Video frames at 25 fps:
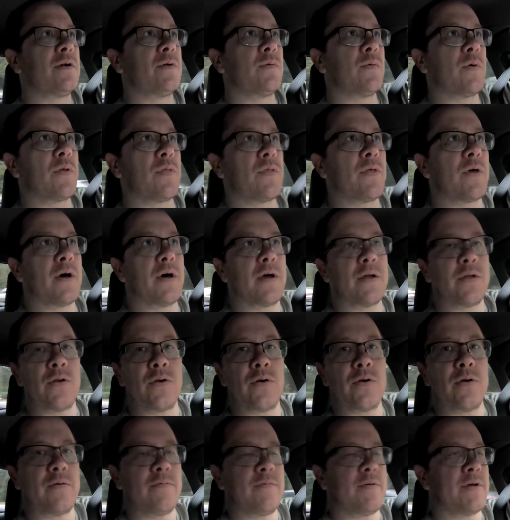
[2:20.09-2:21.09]
with
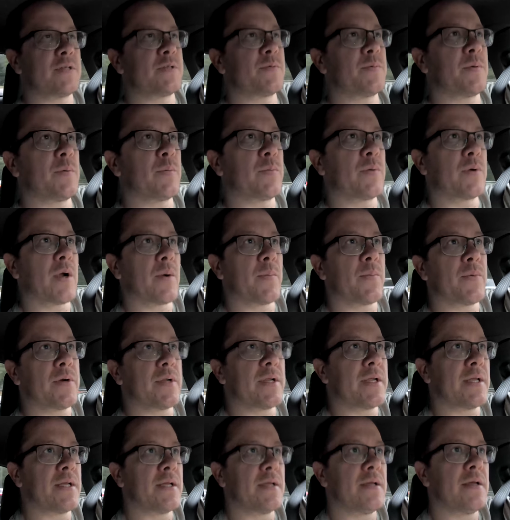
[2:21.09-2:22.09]
your investment
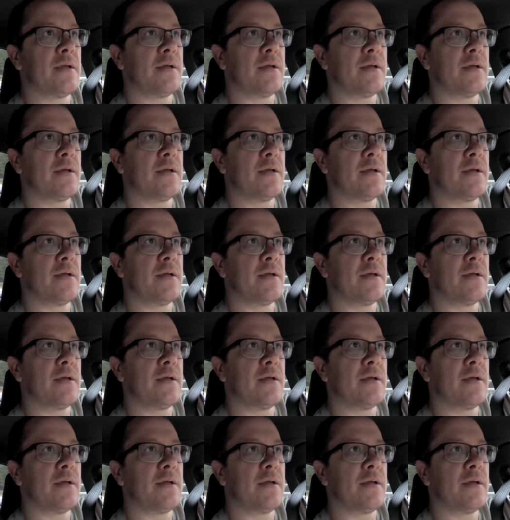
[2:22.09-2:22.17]
property